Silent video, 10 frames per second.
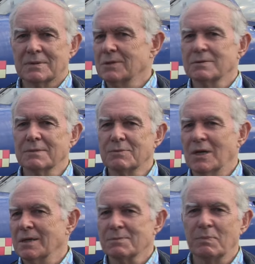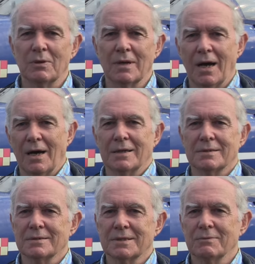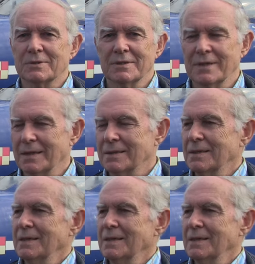Do some turns, pull hard, see what you think.